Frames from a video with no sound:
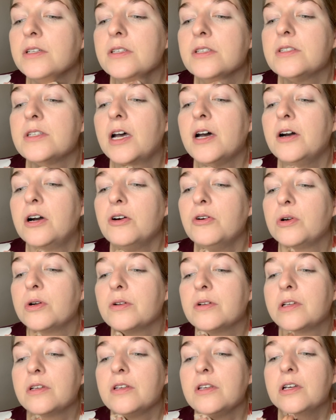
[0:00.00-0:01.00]

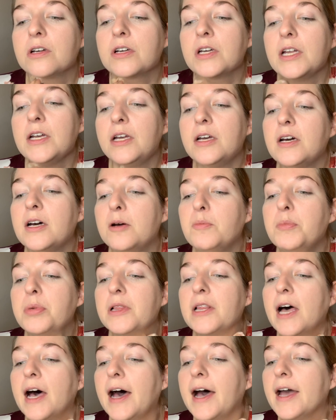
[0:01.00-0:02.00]
So you're gonna
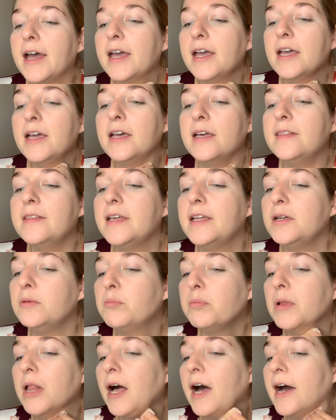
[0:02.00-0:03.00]
apply and
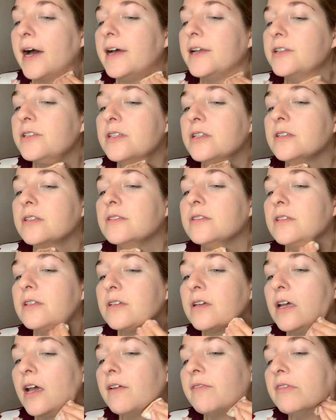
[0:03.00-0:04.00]
then blot
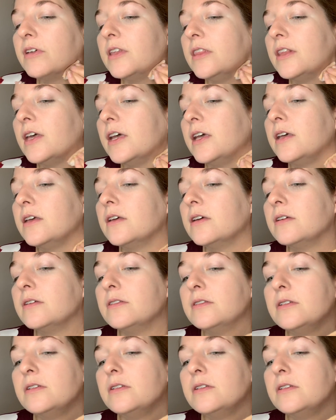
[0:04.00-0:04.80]
everything.